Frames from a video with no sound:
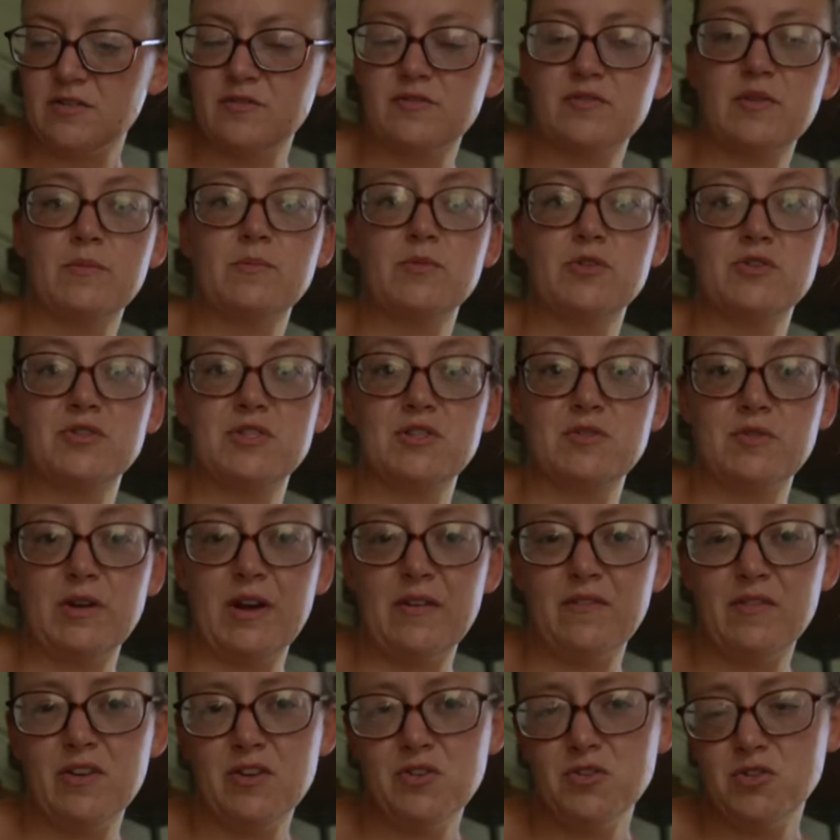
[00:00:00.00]
from Roots and
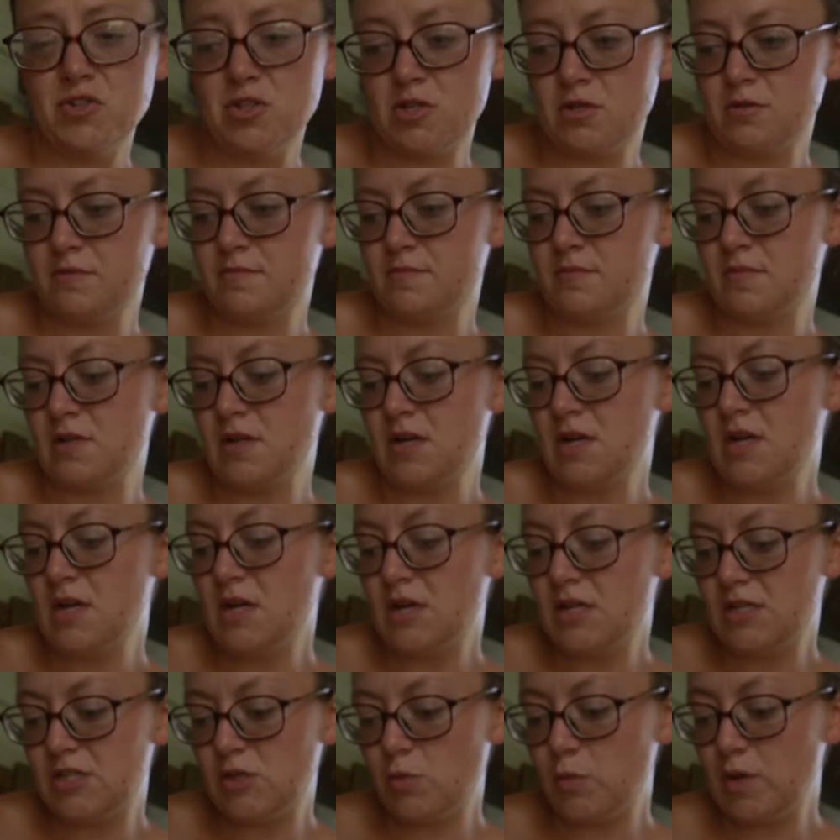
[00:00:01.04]
Refuge.
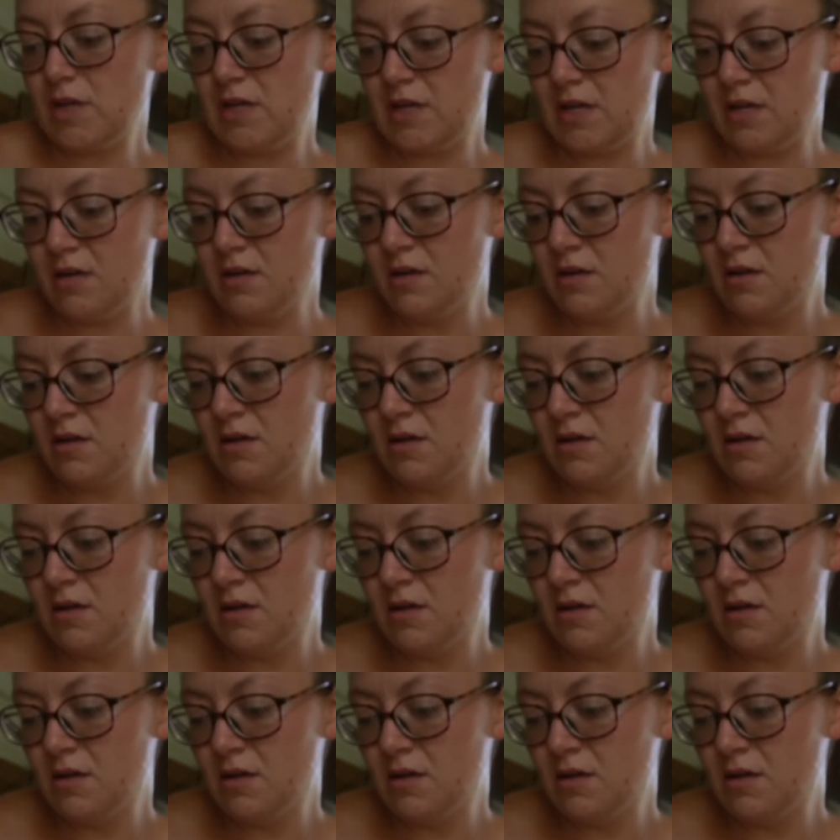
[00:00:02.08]
So we did.